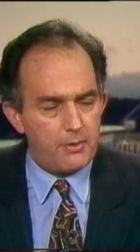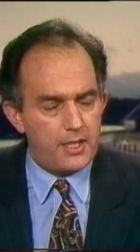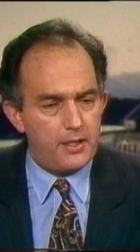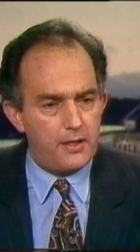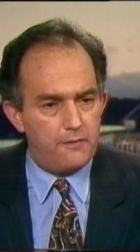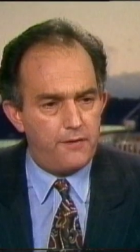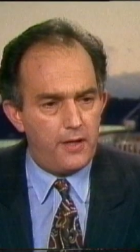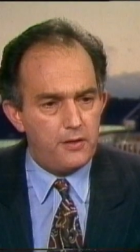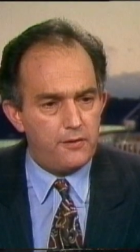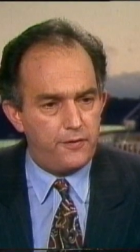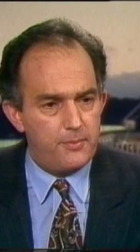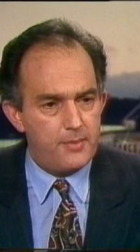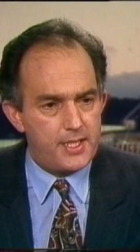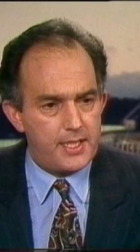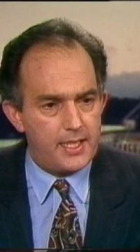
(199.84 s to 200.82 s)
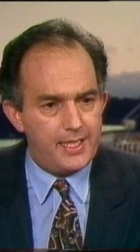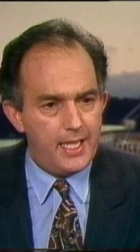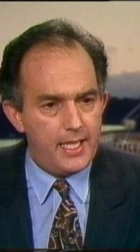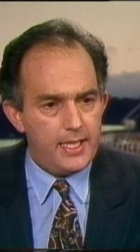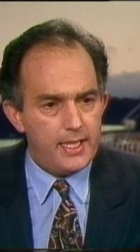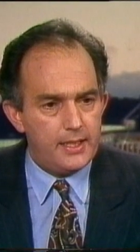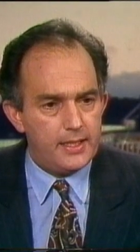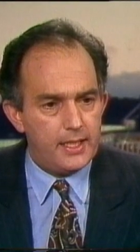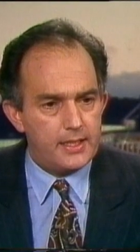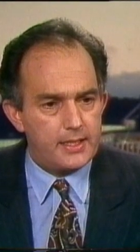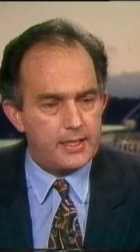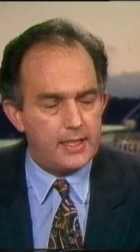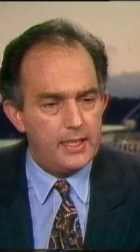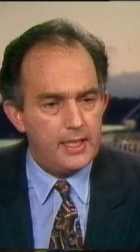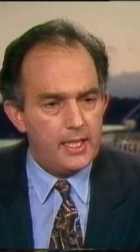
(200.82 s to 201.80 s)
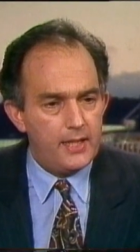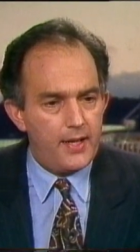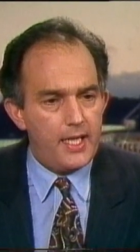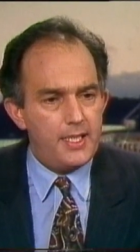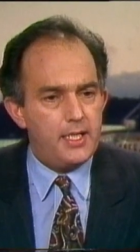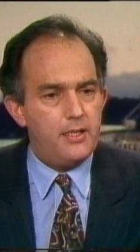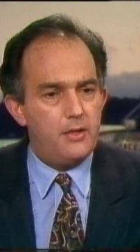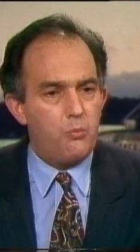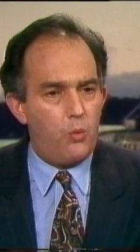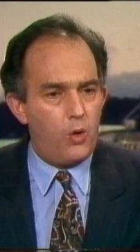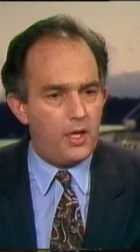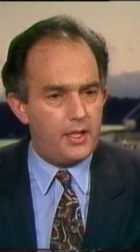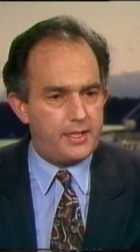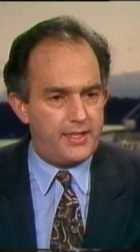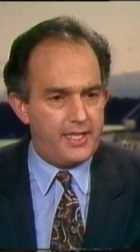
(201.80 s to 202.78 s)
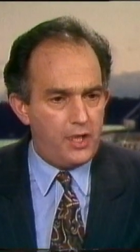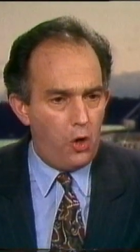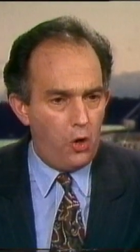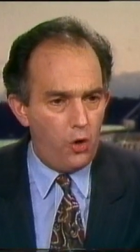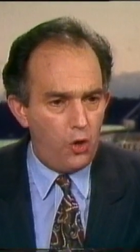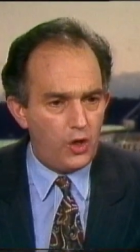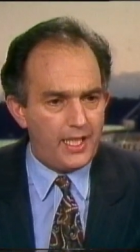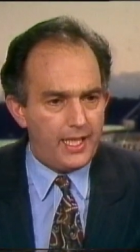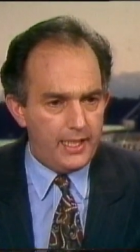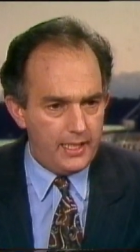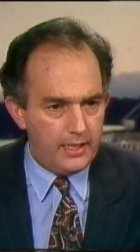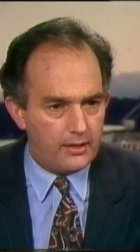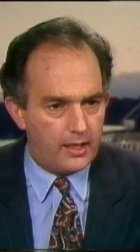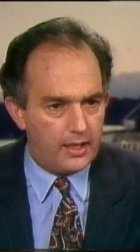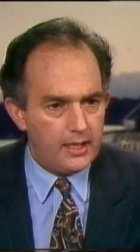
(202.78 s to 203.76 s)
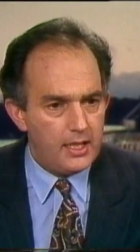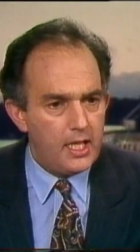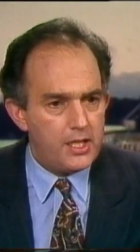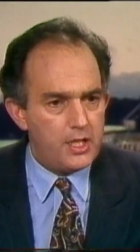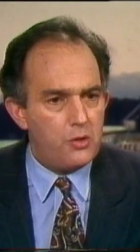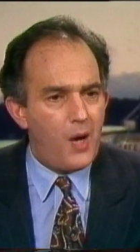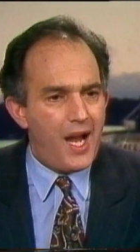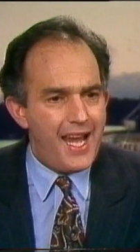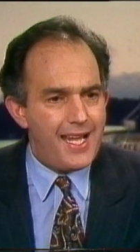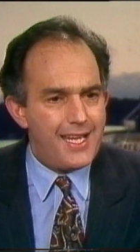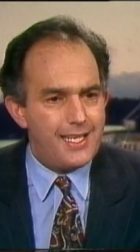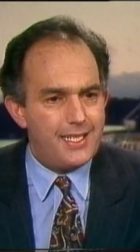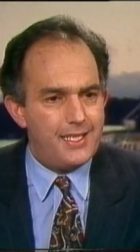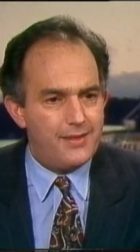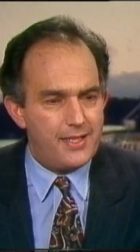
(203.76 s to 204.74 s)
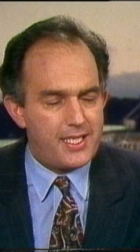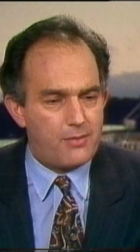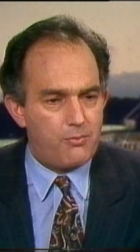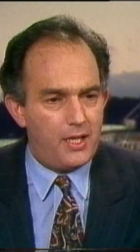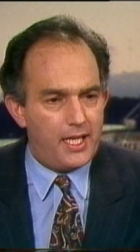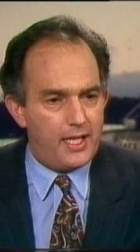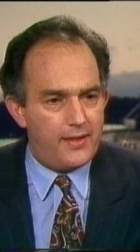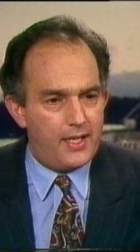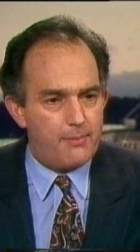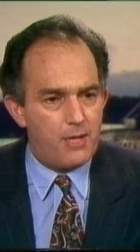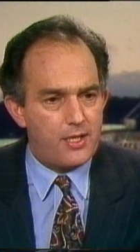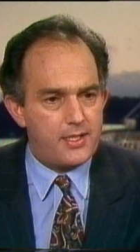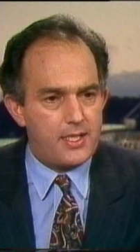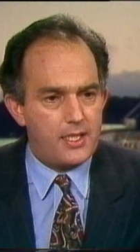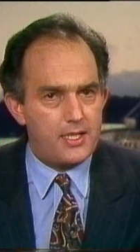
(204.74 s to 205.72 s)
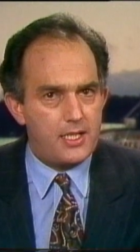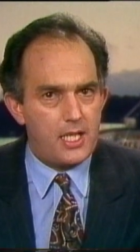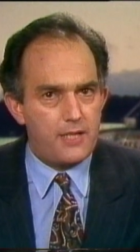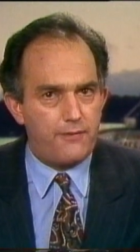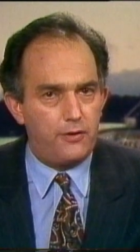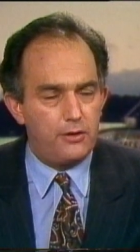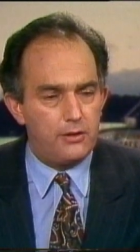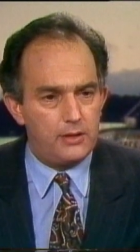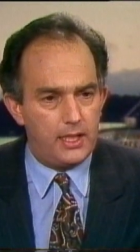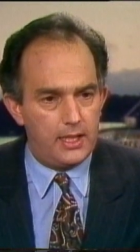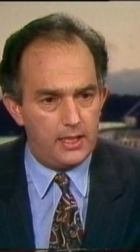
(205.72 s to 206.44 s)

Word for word: they were going to vote for Mr Keating, that uh, they didn't want the Hawke era to end in this way. Their most successful,